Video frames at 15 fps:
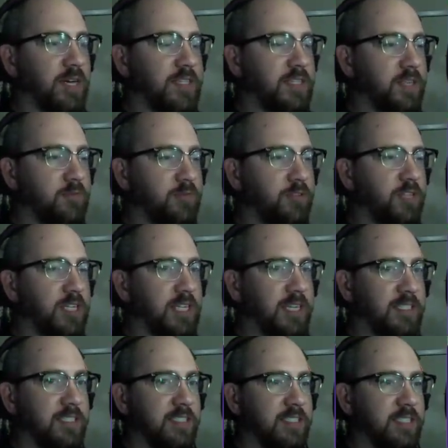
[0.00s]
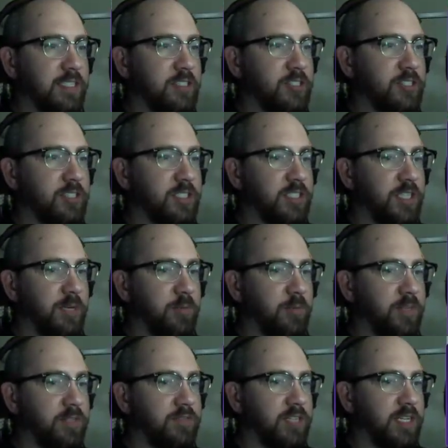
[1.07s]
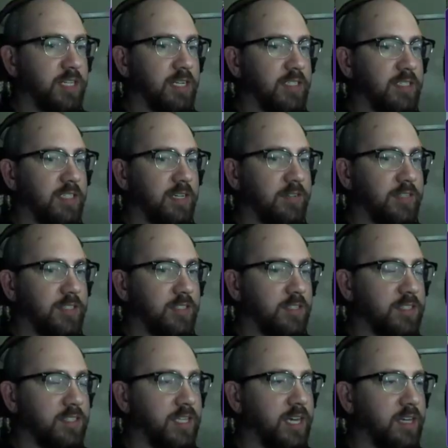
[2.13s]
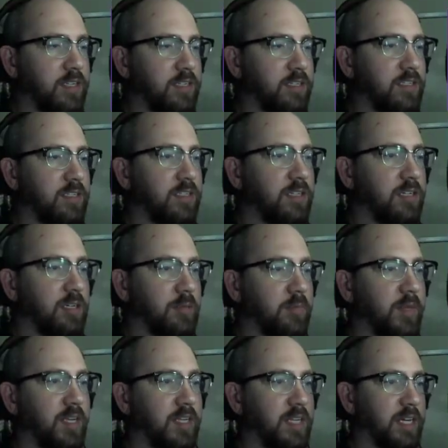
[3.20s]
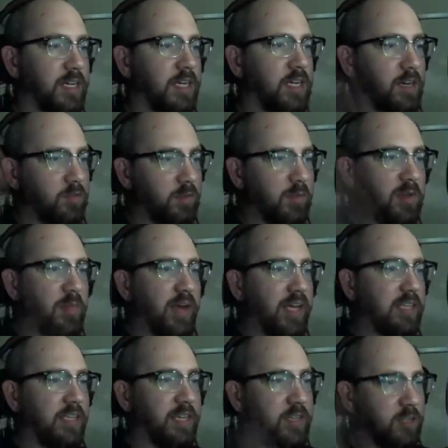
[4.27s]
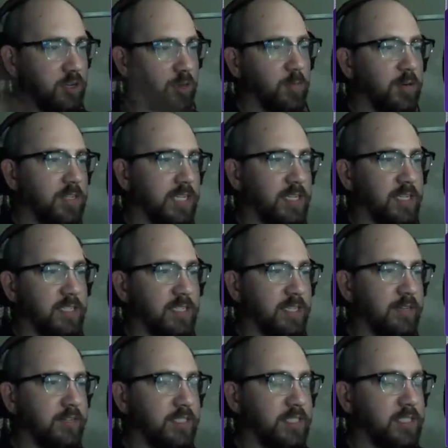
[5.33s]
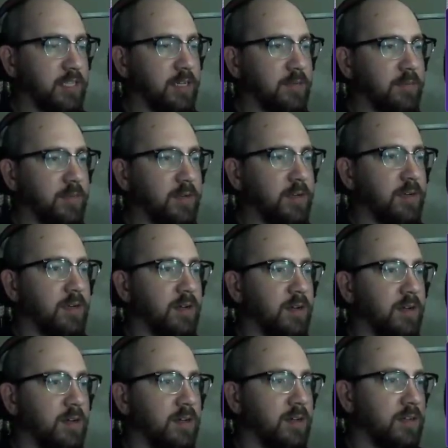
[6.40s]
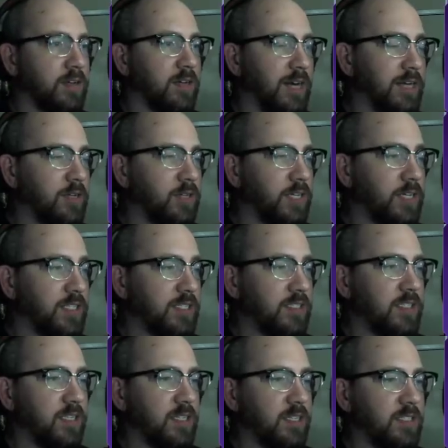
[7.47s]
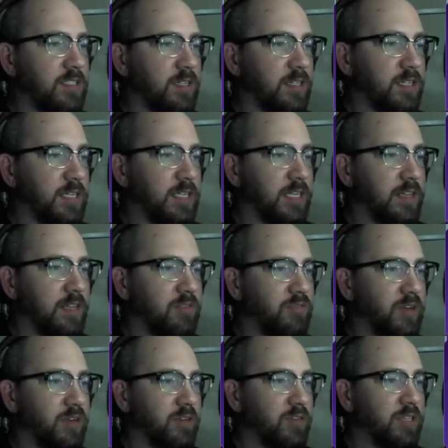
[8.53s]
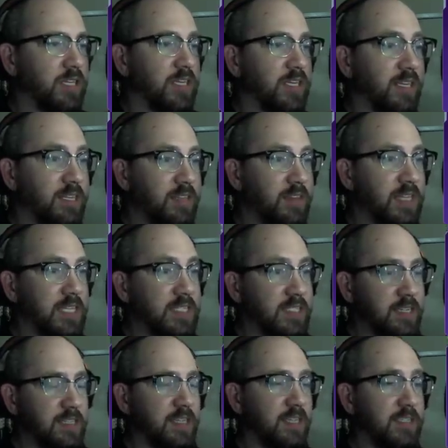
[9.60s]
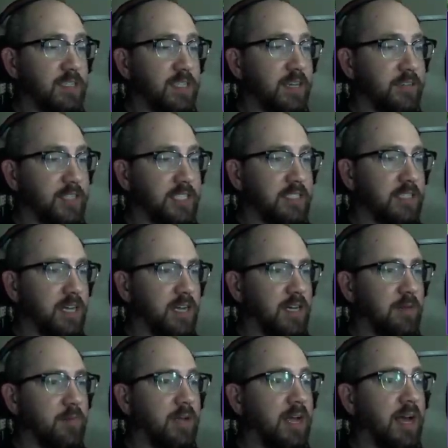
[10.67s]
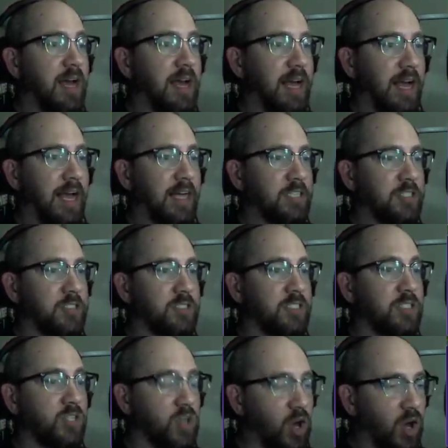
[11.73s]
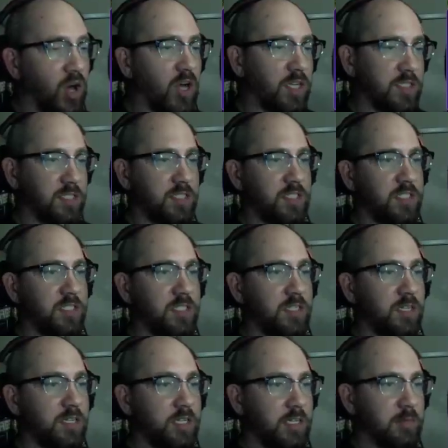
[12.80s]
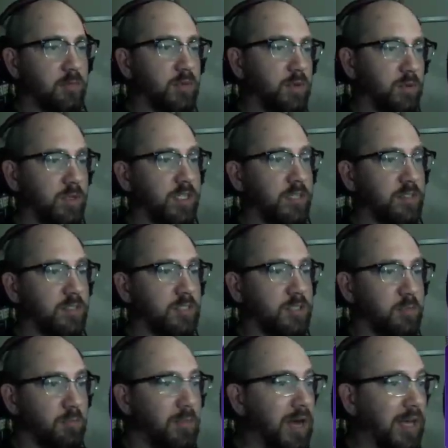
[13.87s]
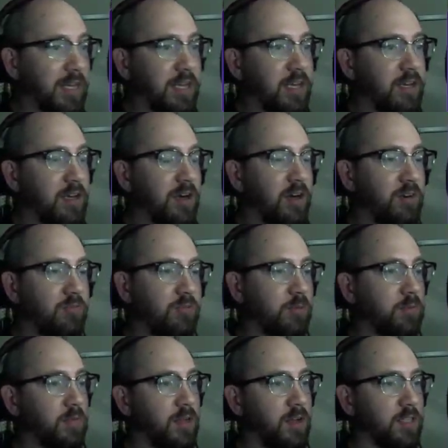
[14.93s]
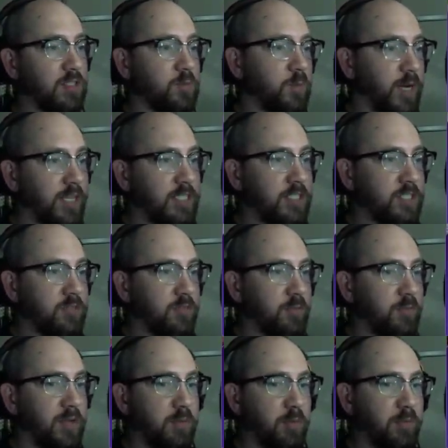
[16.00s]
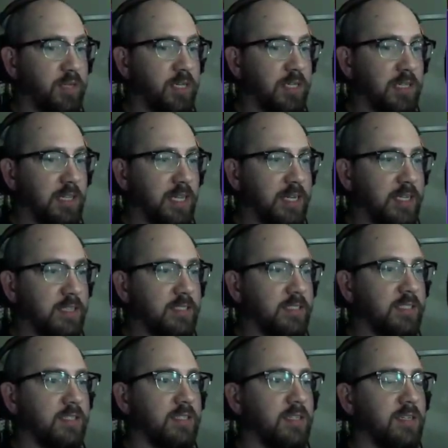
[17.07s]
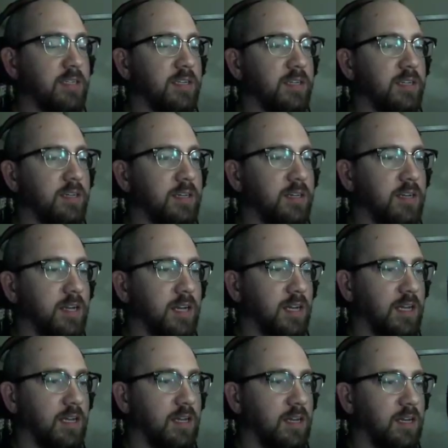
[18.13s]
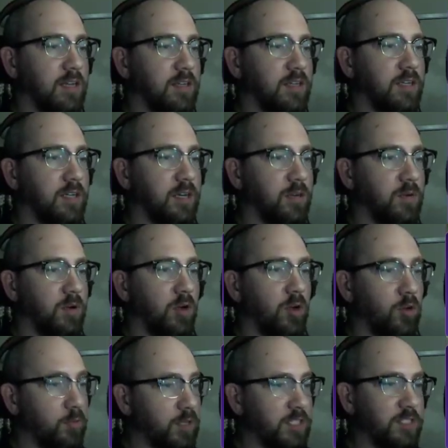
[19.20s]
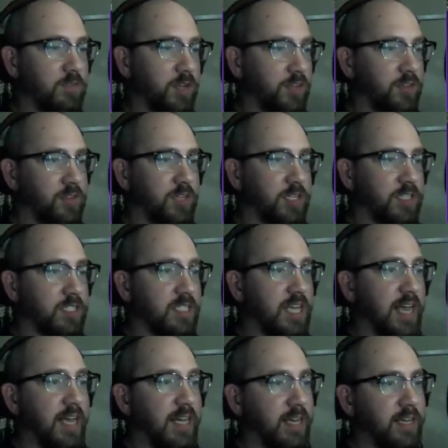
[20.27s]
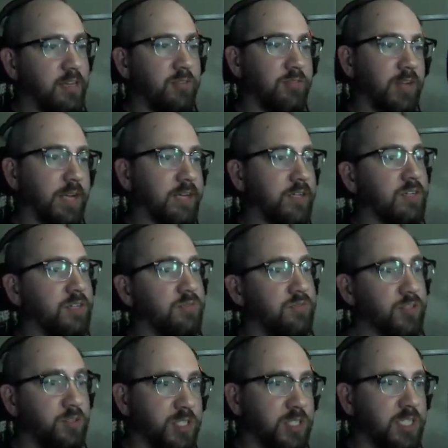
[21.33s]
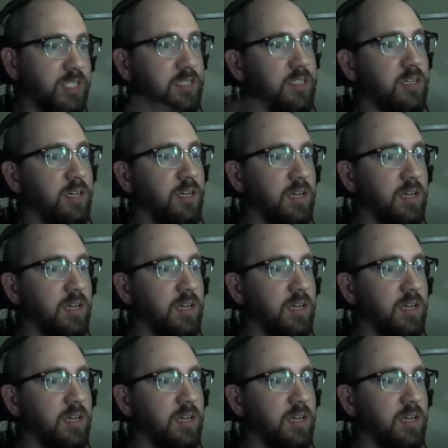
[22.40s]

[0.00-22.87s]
I'd love for the United States just to get rid of daylight savings altogether. Make it like a government mandate. No more daylight savings time. I know they did studies on it, and they found that daylight savings time actually costs employers money from lost wages, from people being late, a whole bunch of other things. The headache of like confusing